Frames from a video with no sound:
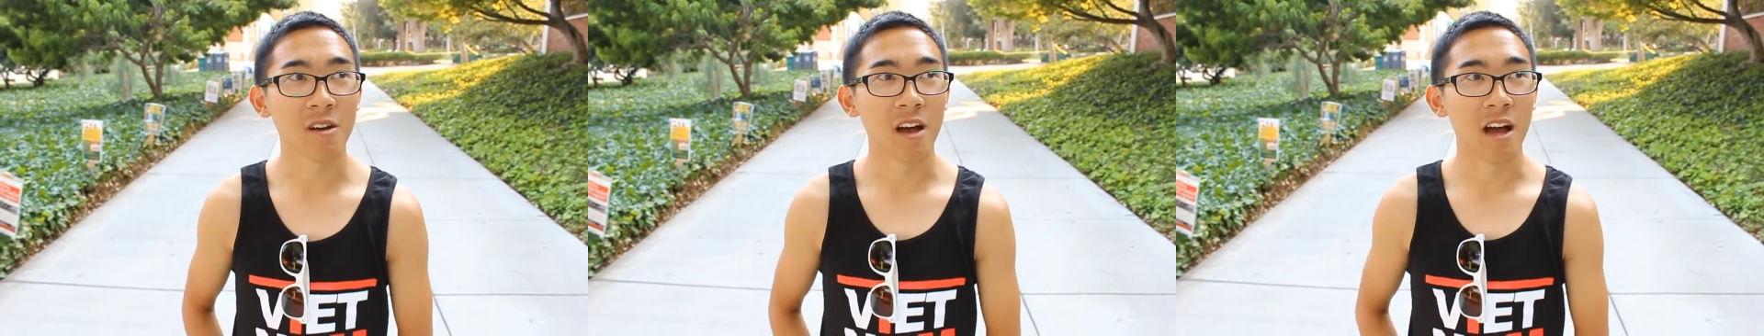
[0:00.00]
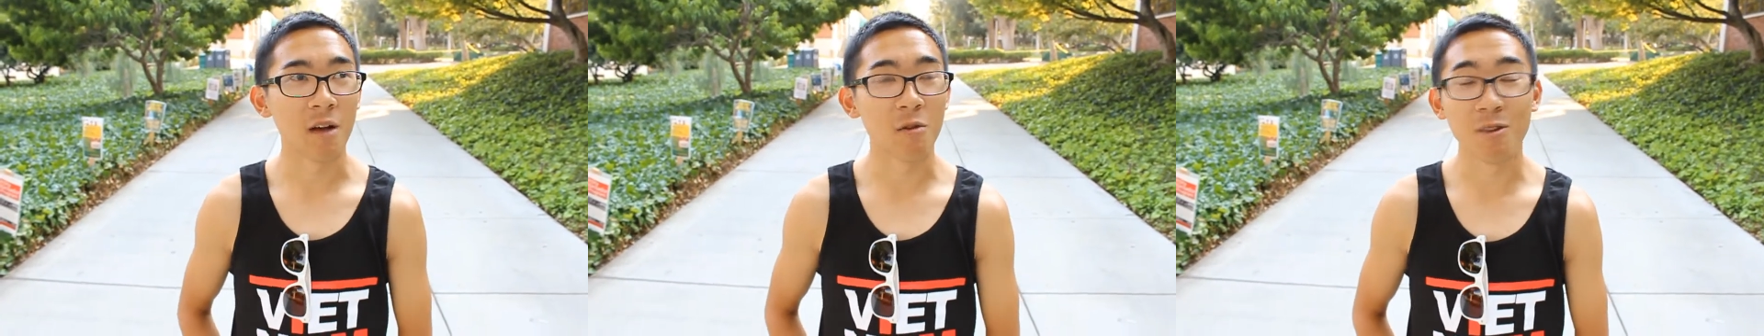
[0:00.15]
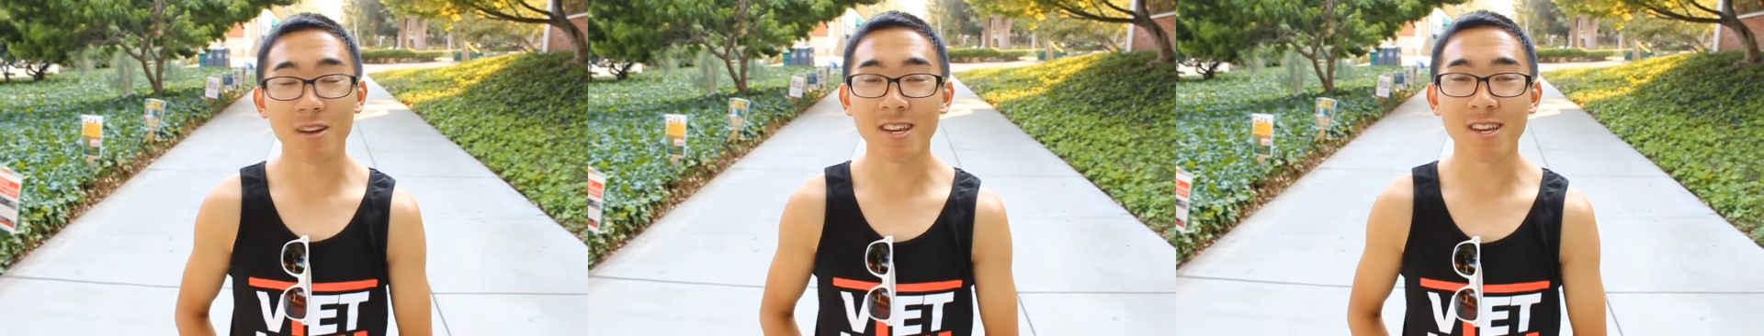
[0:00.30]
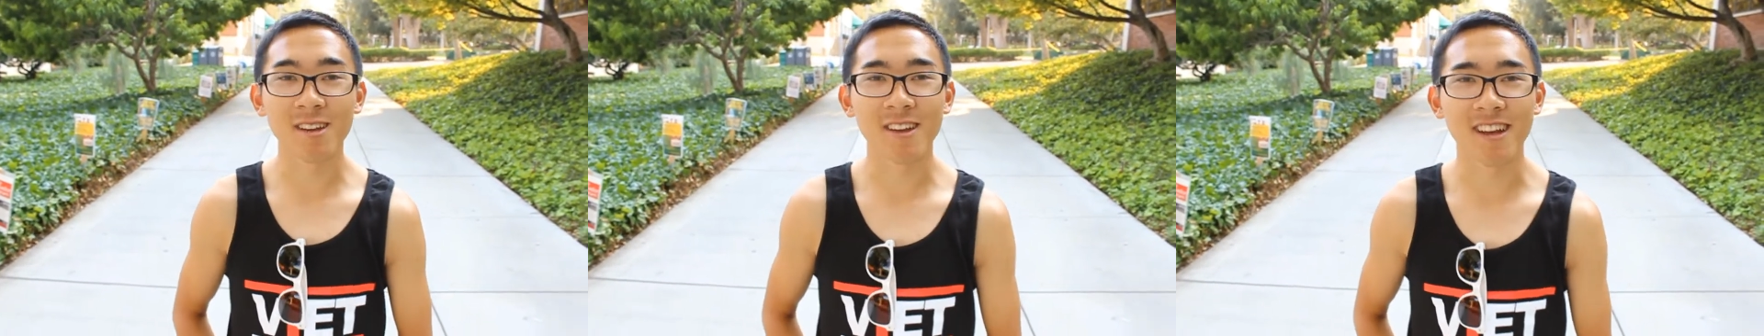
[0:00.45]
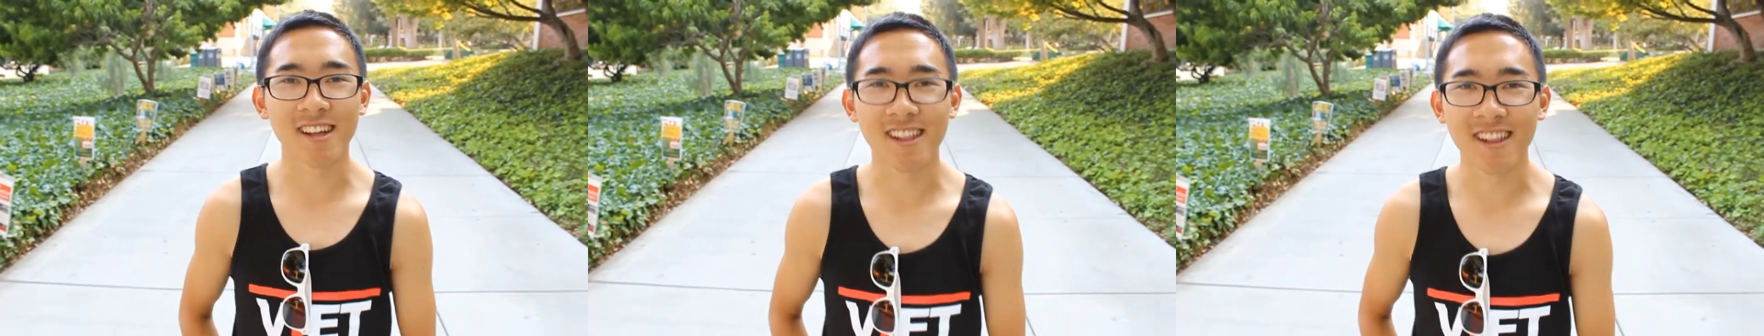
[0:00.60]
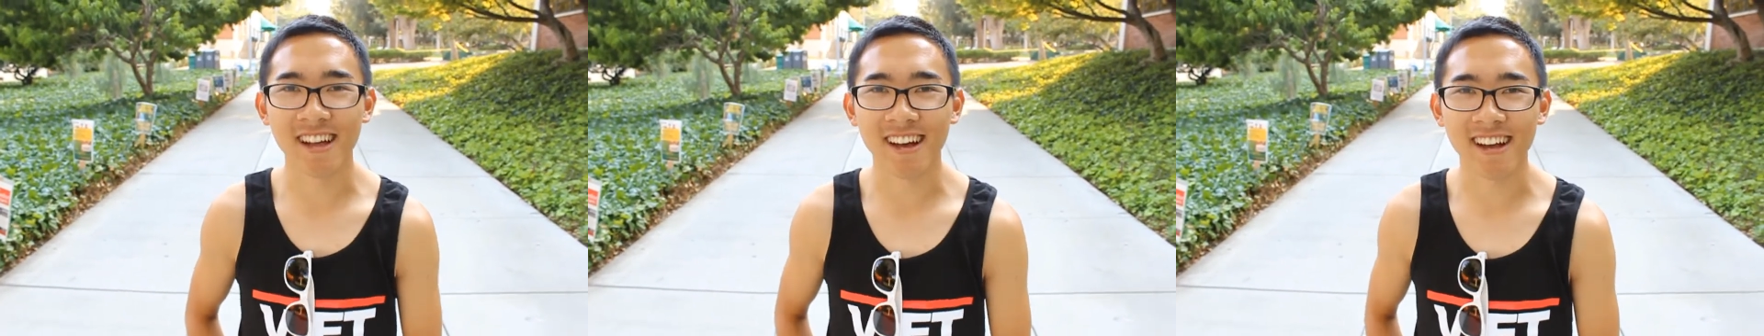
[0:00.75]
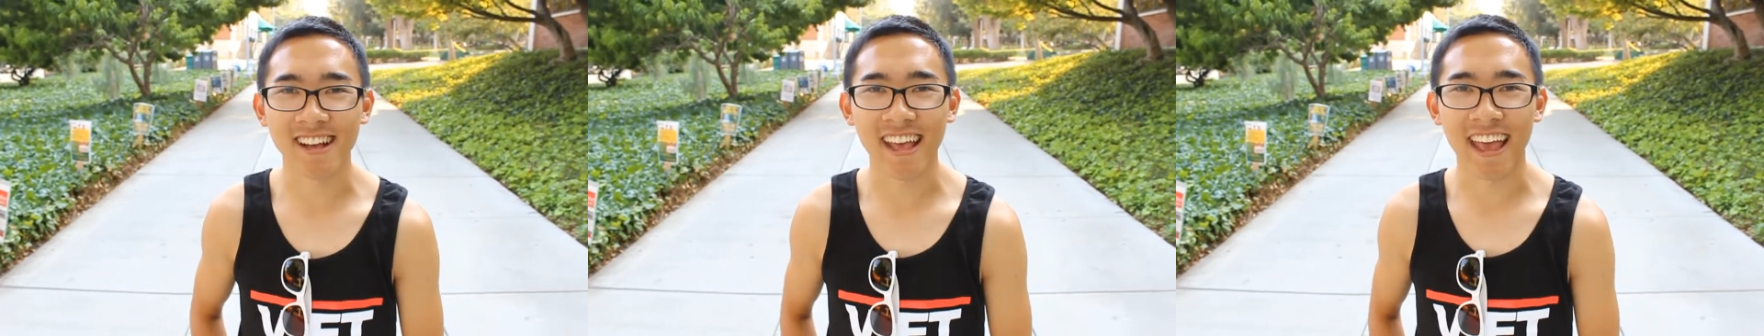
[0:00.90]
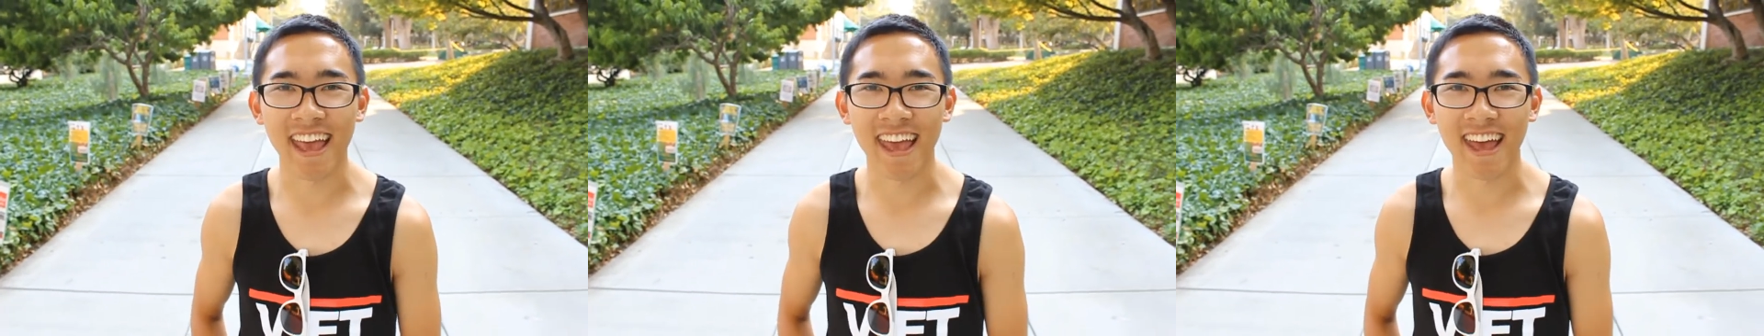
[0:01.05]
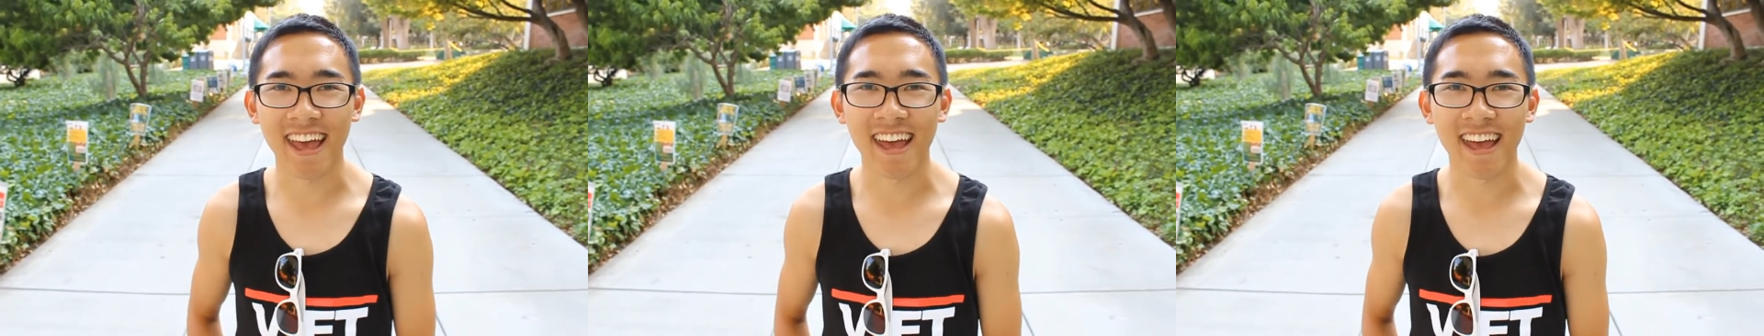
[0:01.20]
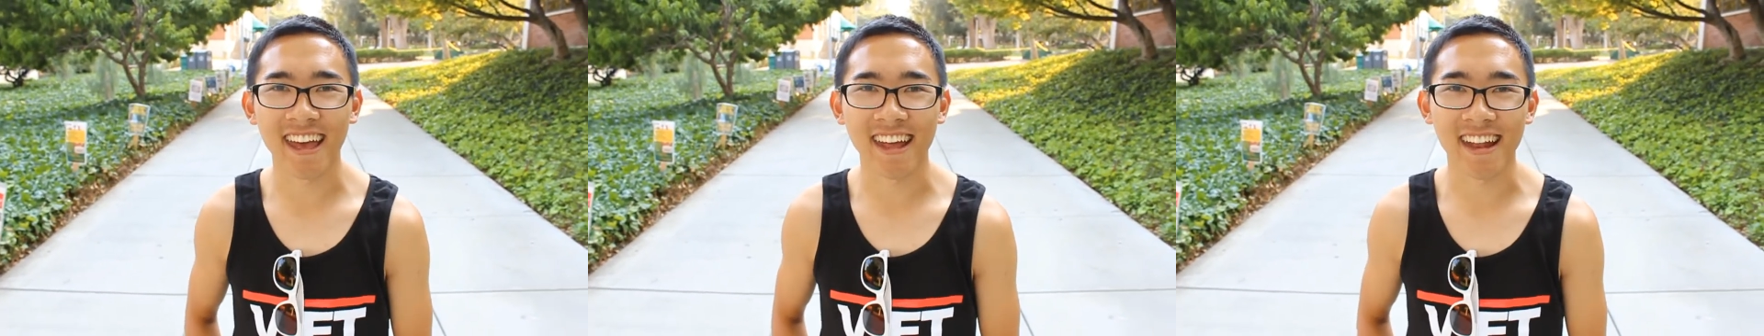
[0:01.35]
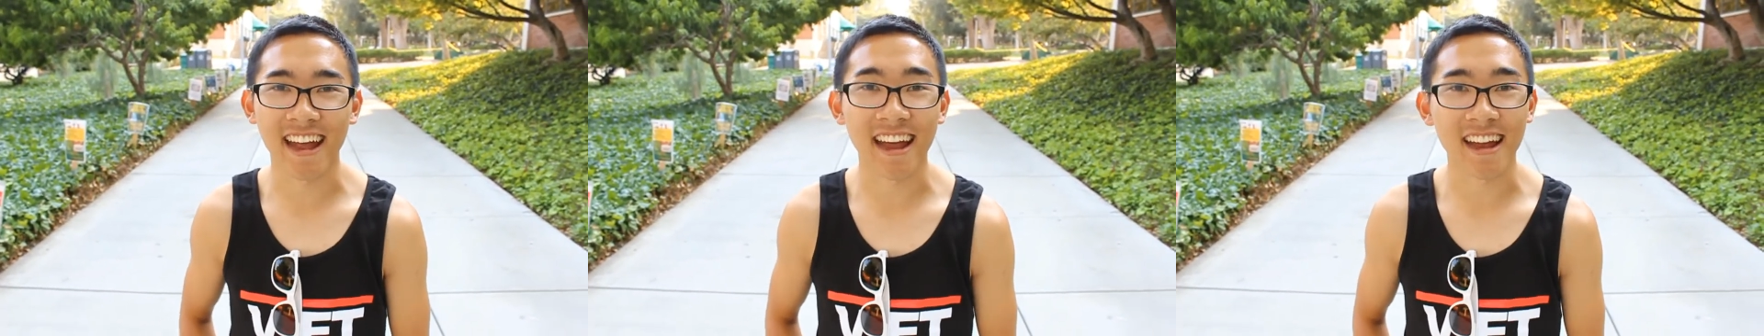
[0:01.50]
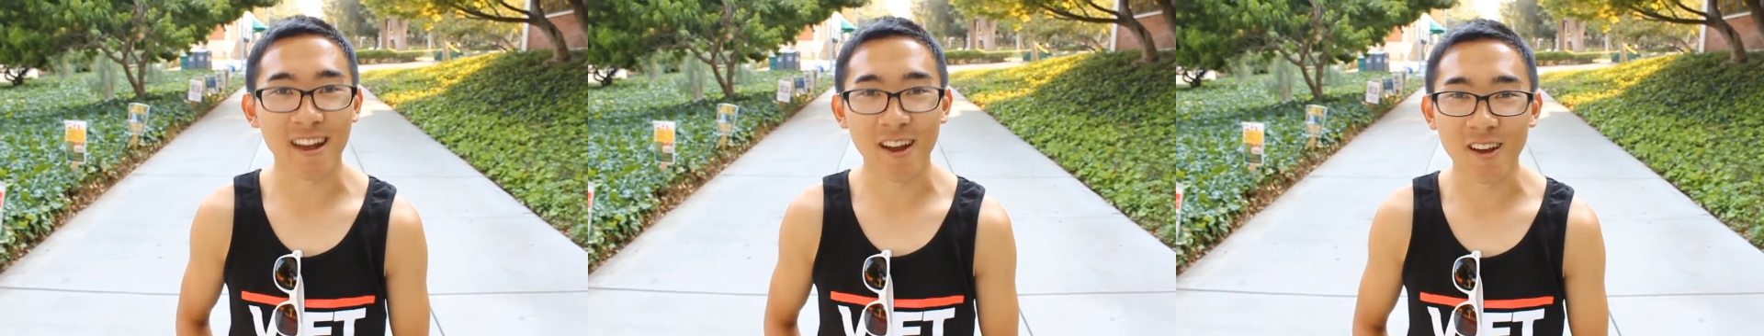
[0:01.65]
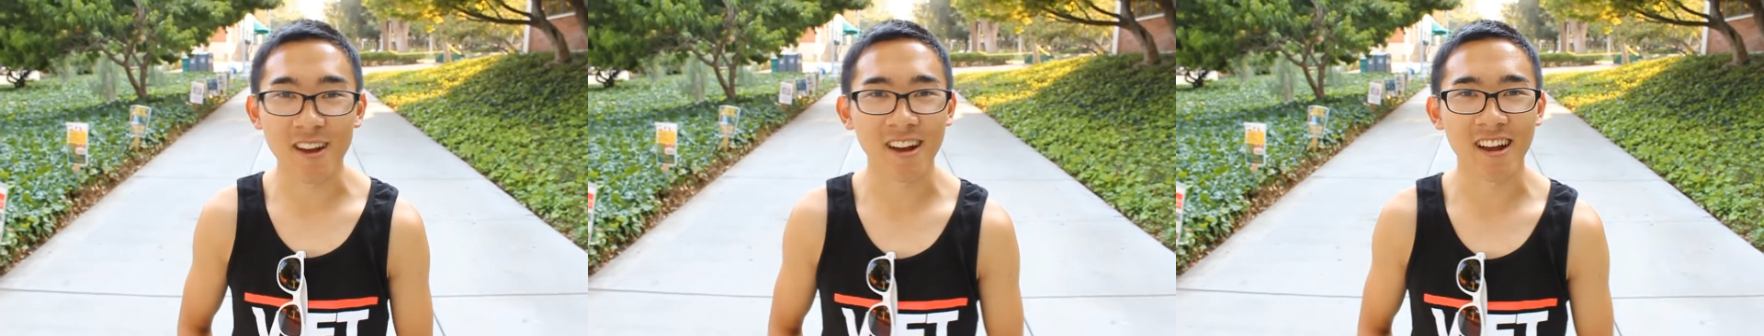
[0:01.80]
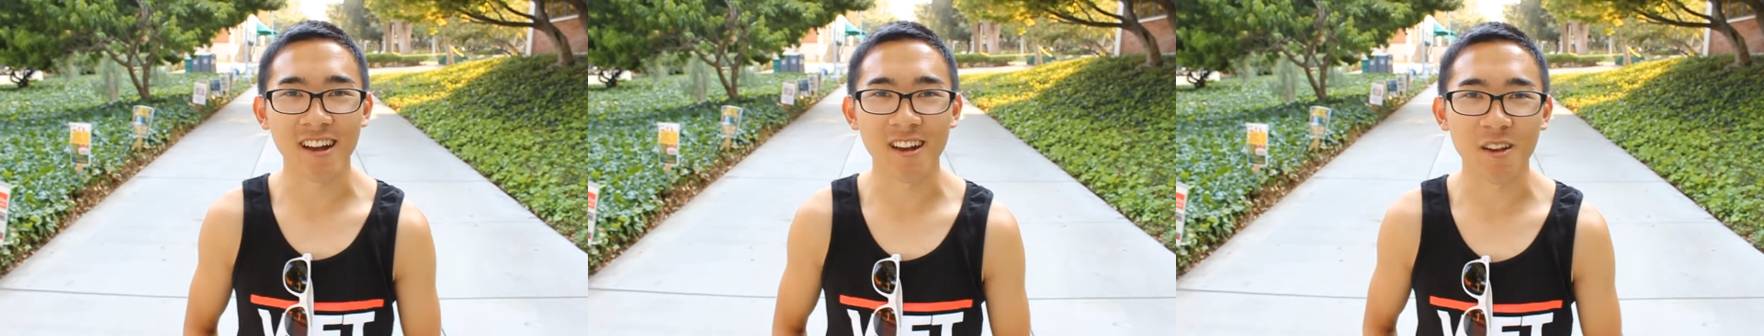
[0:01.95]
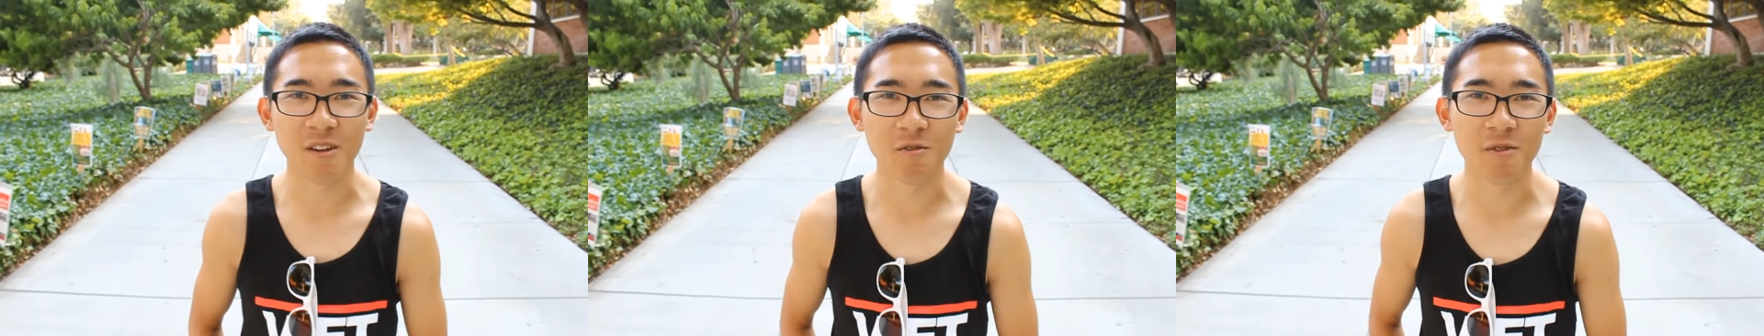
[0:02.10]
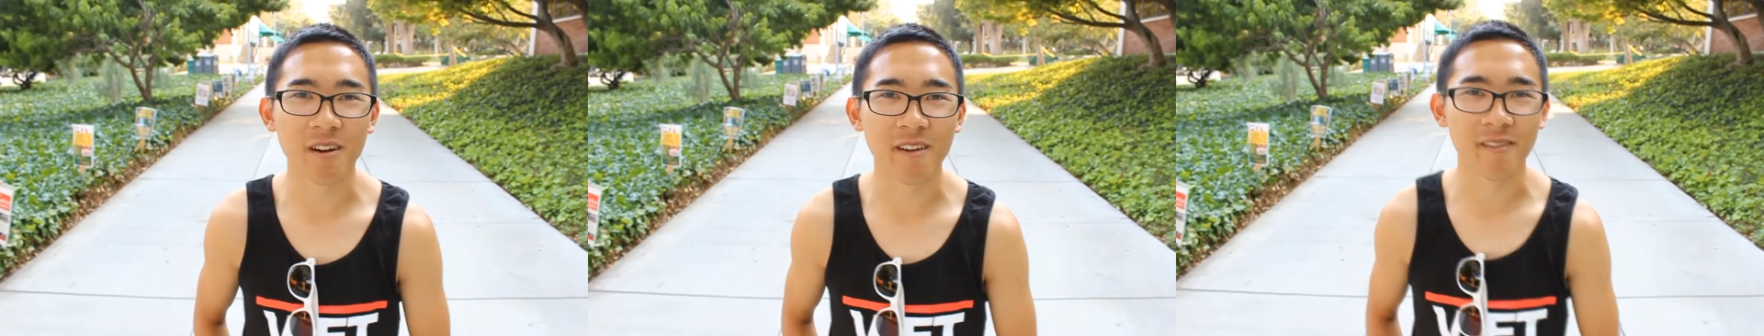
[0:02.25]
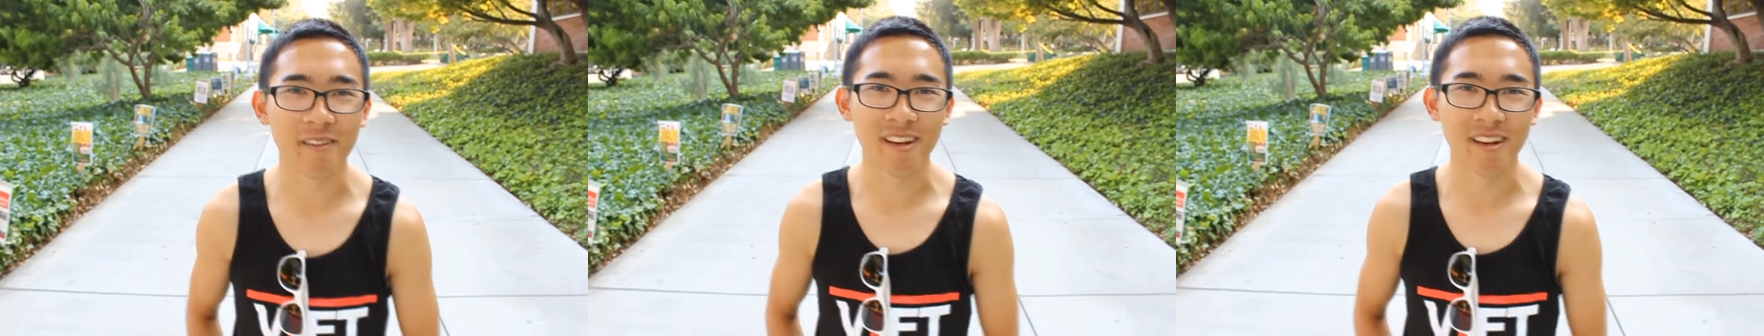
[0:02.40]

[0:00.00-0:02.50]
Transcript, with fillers: I wish you good luck and I know you're going to do well